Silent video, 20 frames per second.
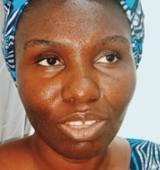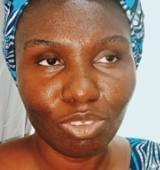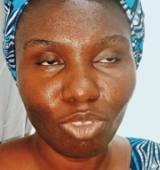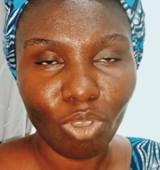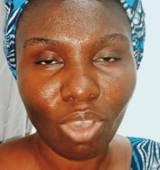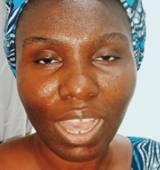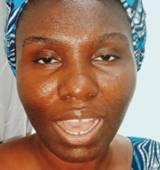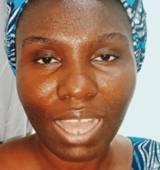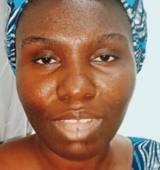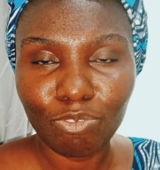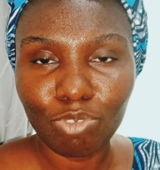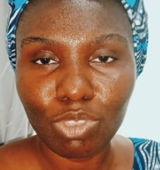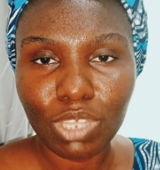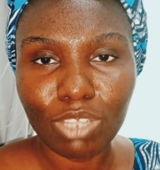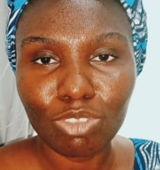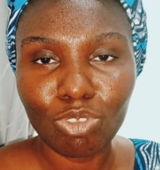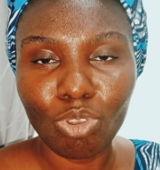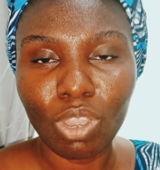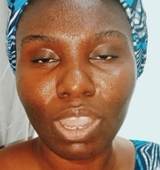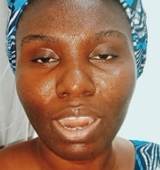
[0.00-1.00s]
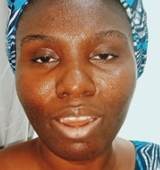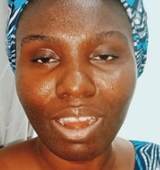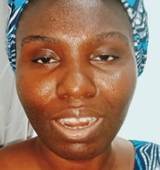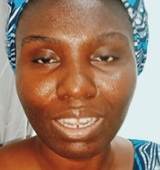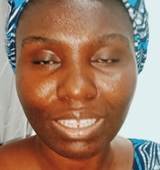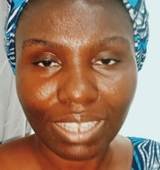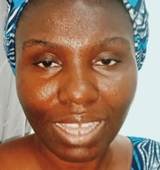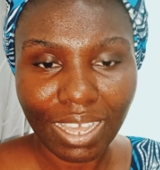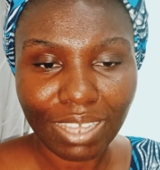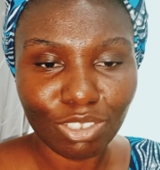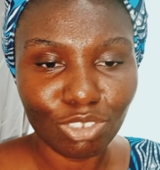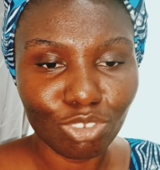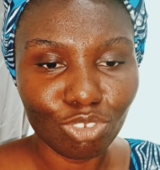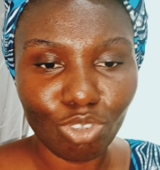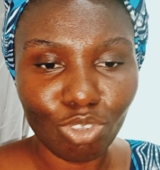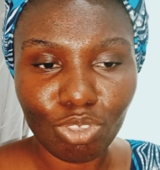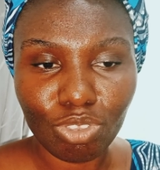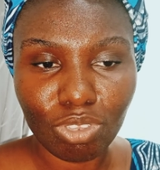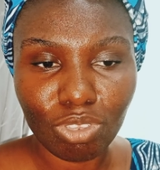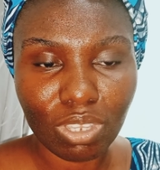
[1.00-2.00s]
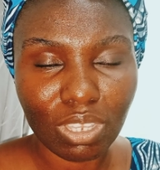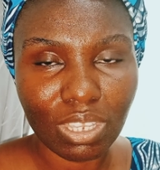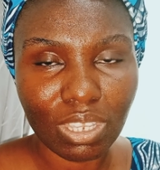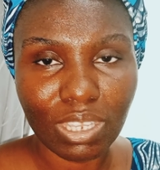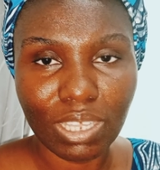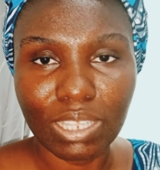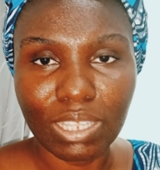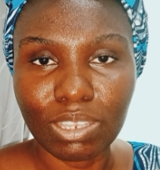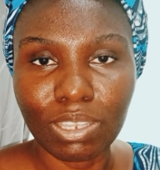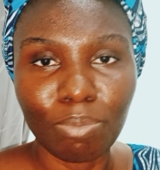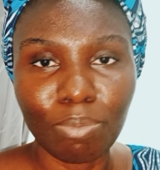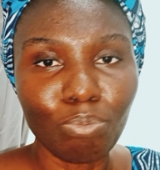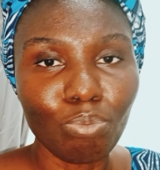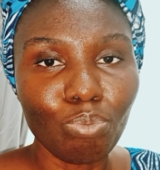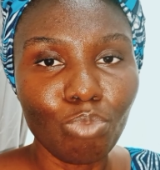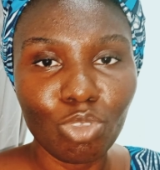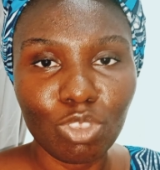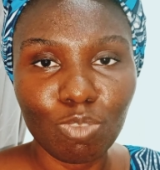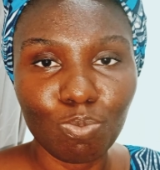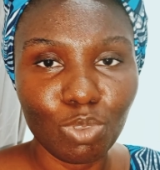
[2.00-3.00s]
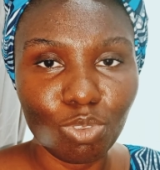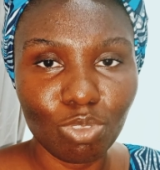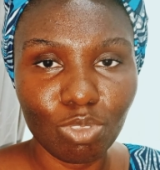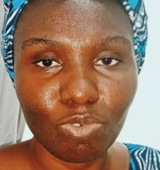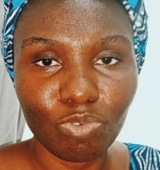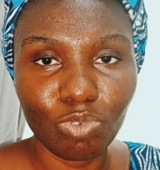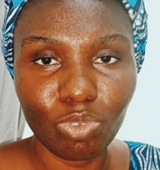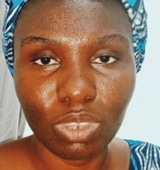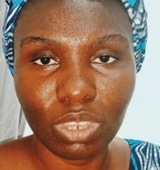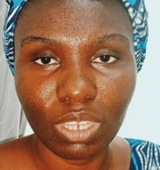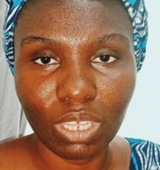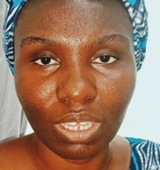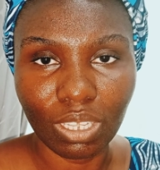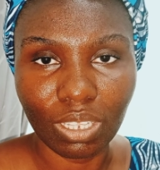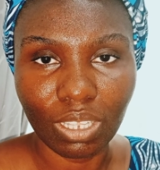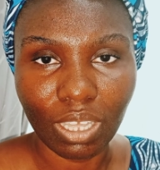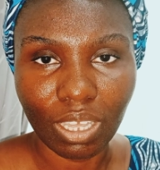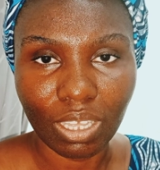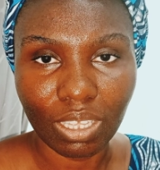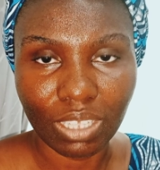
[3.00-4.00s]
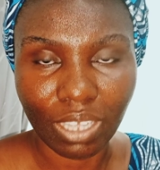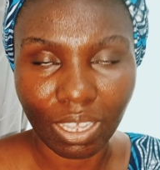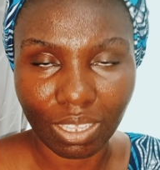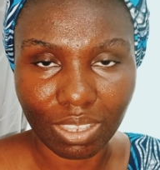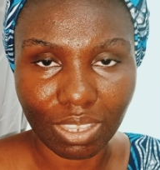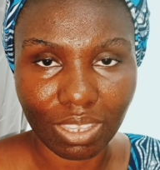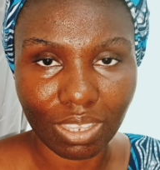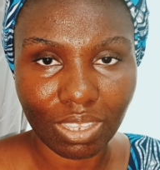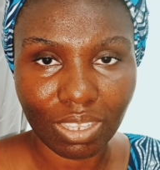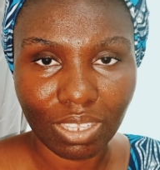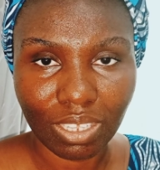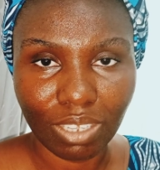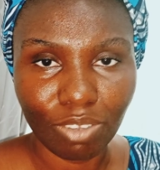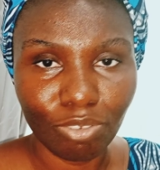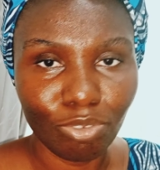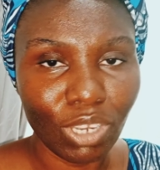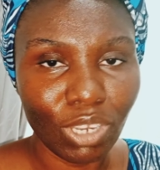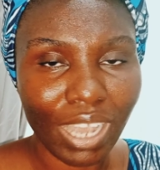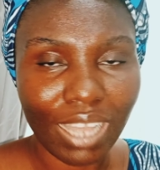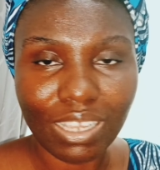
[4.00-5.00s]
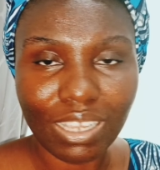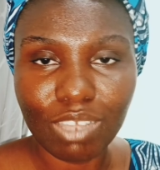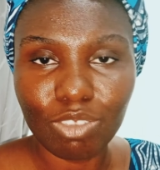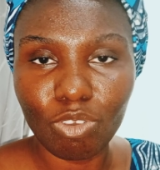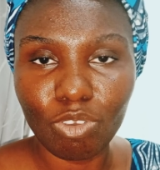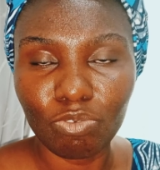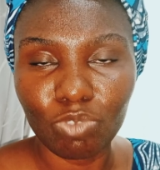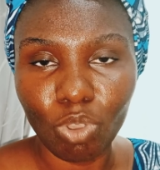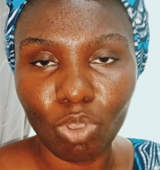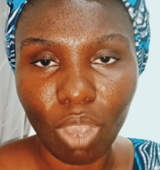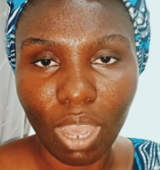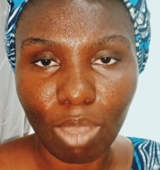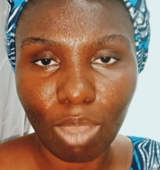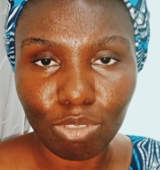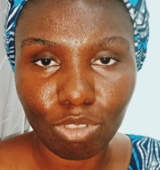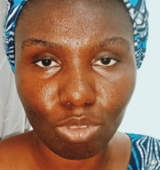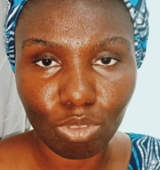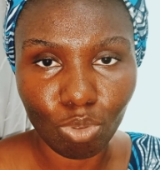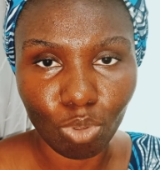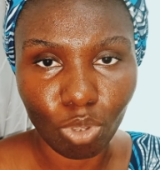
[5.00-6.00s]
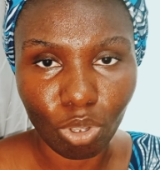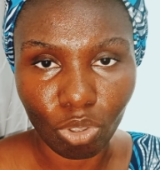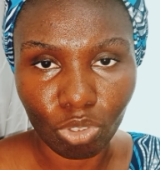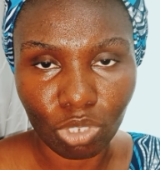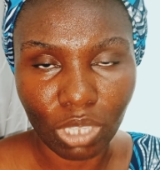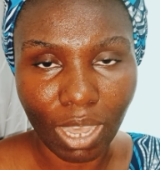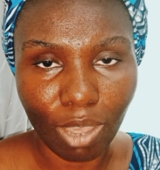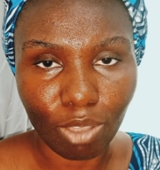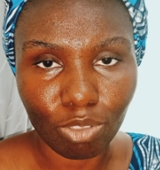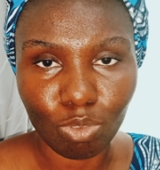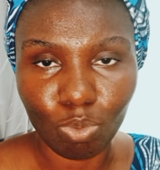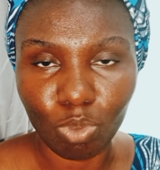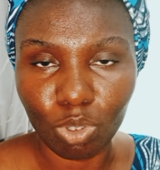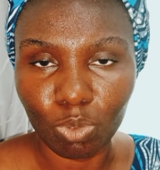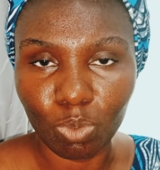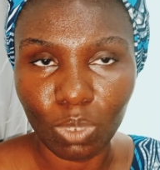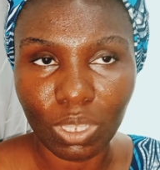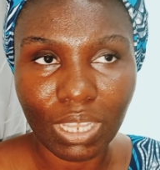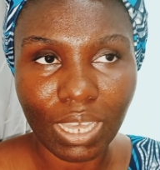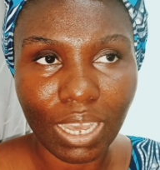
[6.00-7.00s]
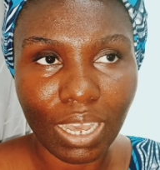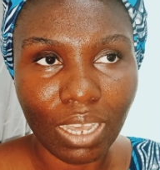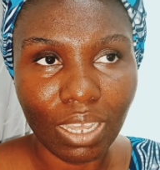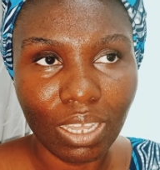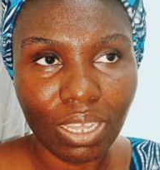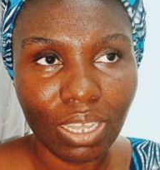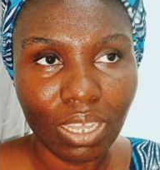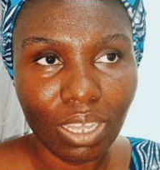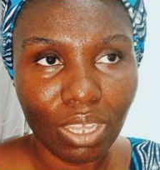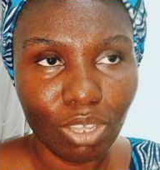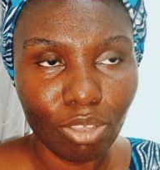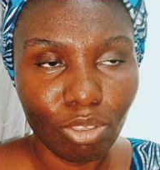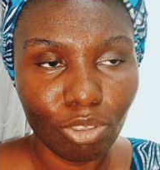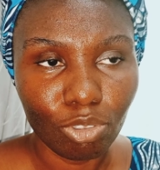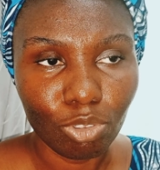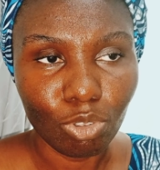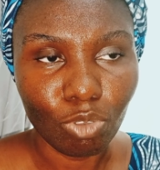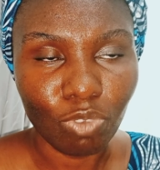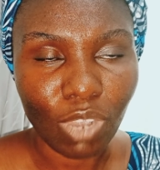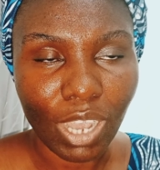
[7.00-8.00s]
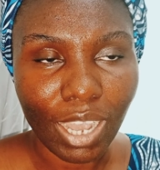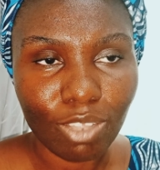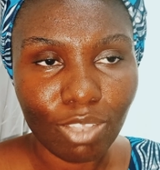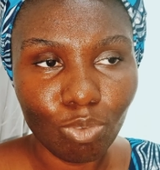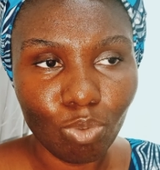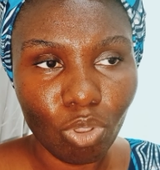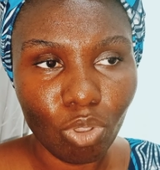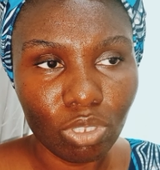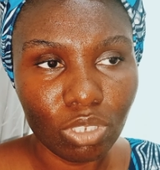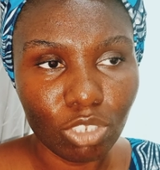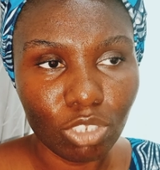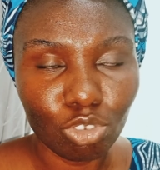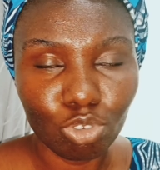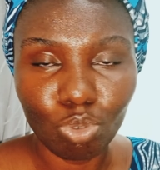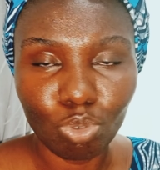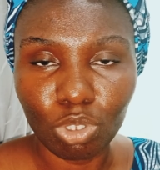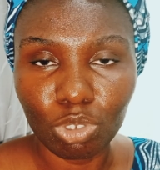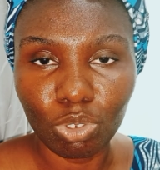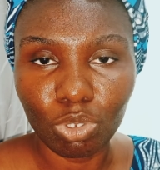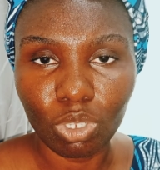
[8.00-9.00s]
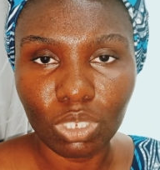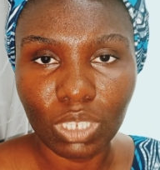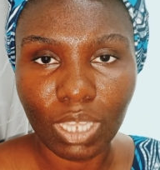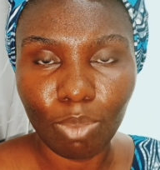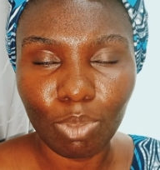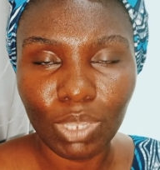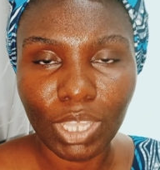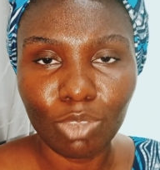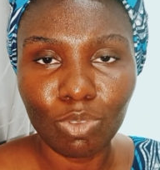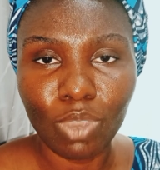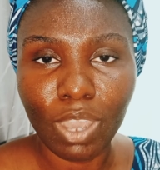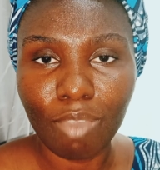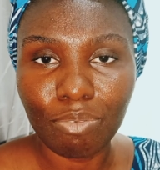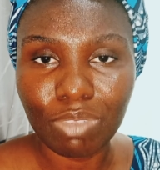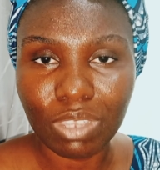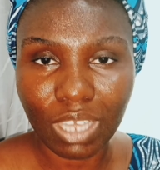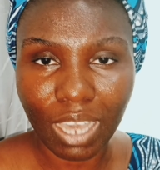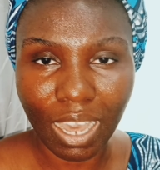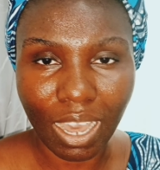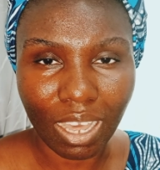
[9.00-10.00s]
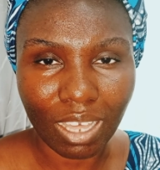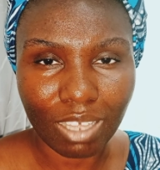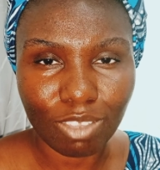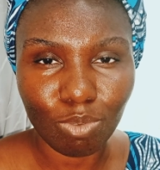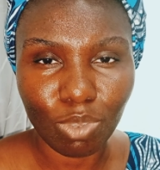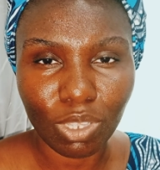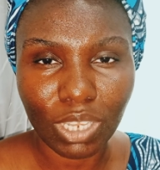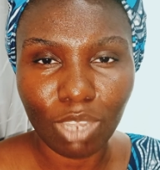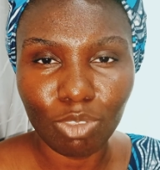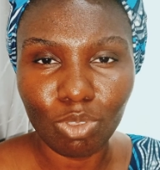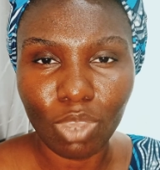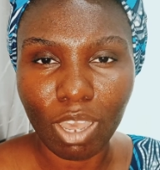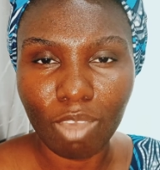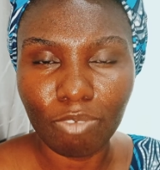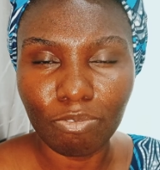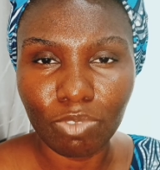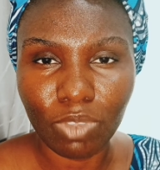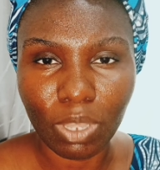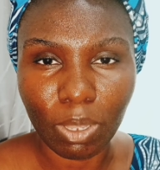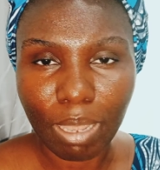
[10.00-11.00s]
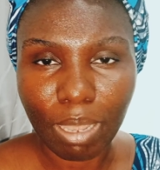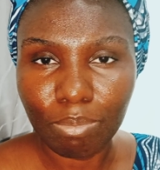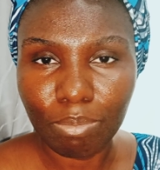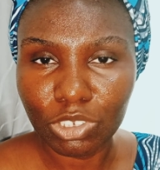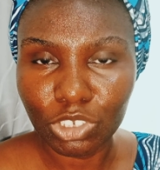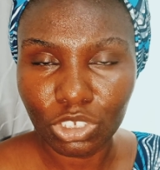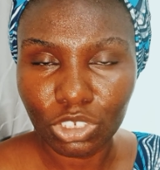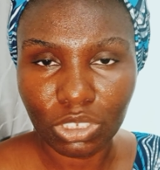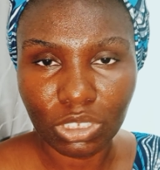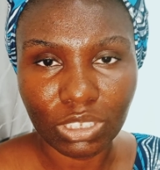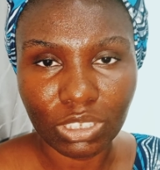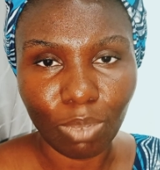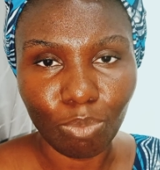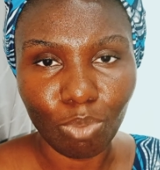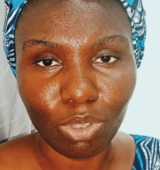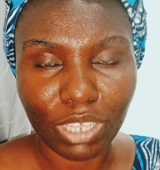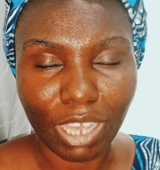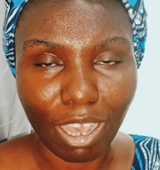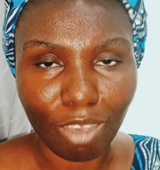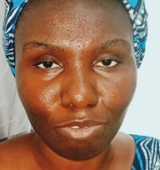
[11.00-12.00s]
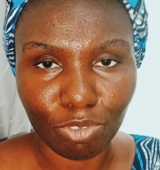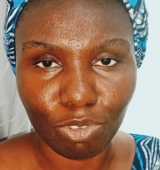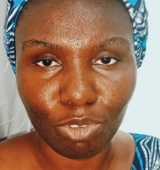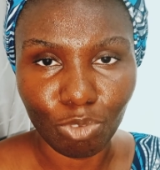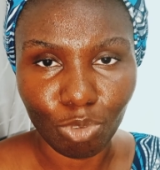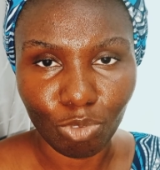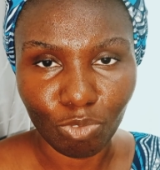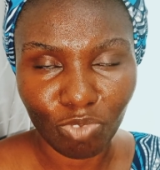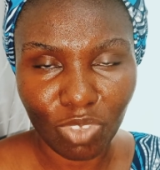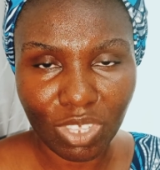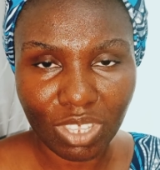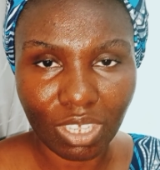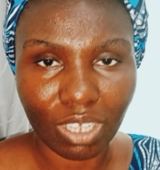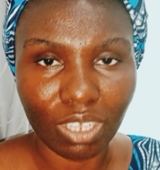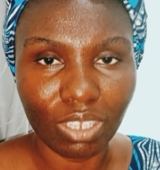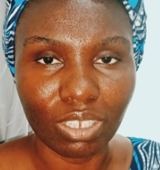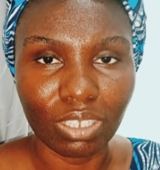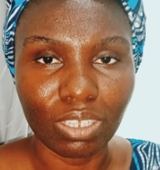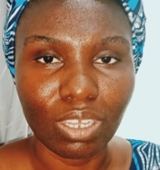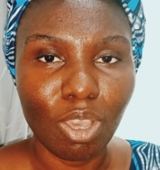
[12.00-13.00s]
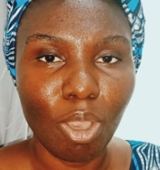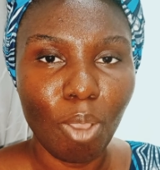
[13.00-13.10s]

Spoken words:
your character is just the most beautiful thing yet, regardless of your outlook on the outward, whether you've had one issue or the other, whether you have scars, whether you have blemishes and what have you physically.